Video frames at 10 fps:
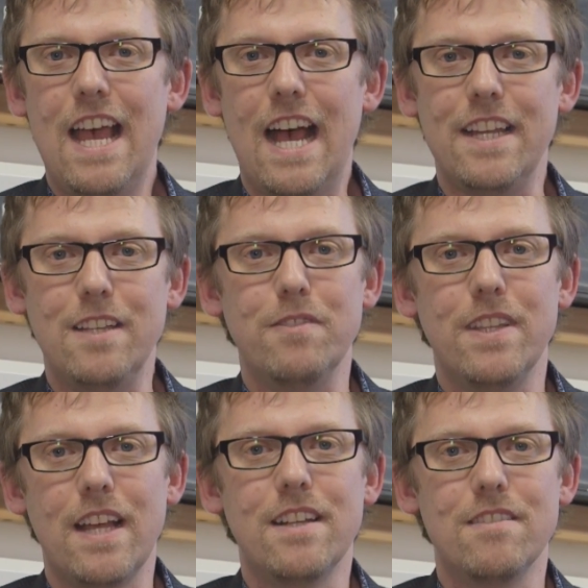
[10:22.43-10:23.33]
And even
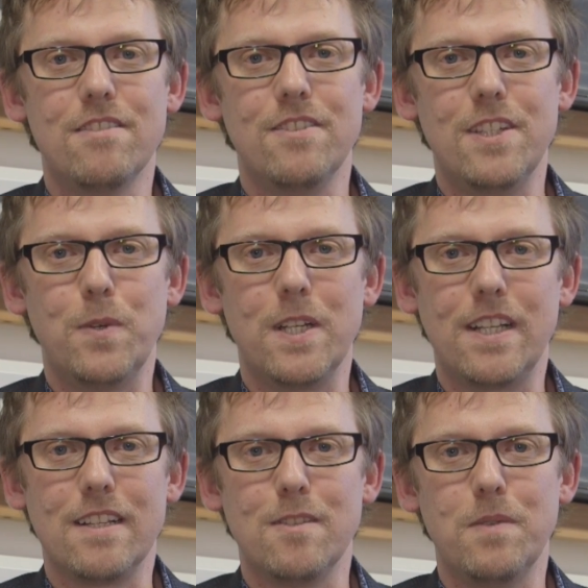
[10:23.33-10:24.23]
then, it's only when
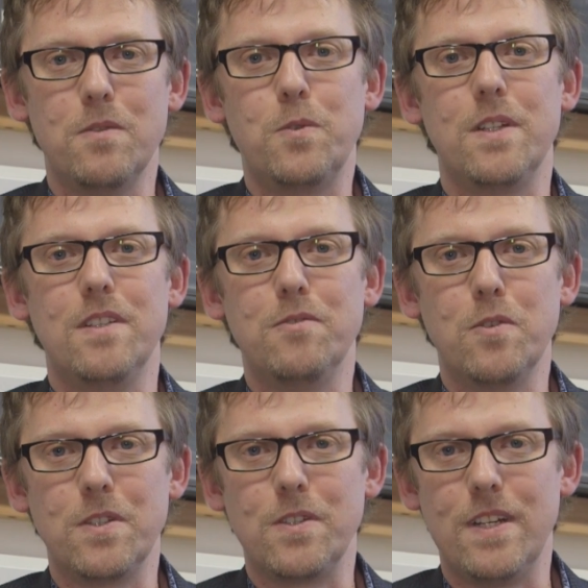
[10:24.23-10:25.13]
it gets above
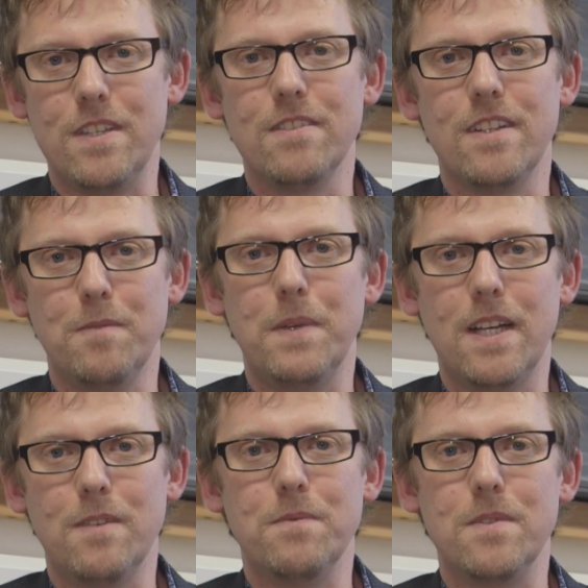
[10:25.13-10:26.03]
24 degrees that it
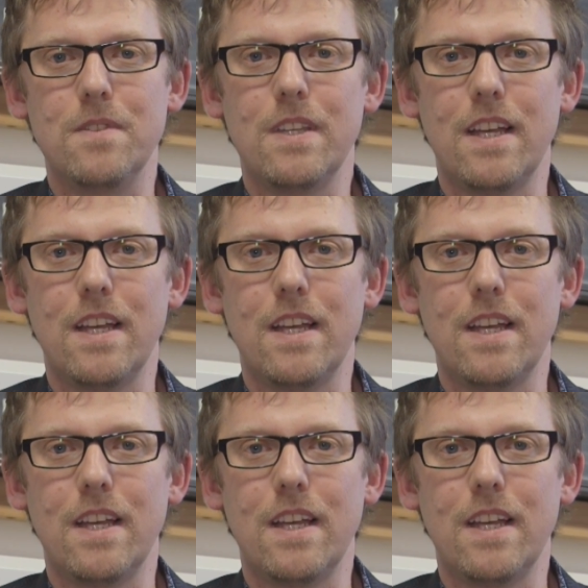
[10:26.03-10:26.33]
becomes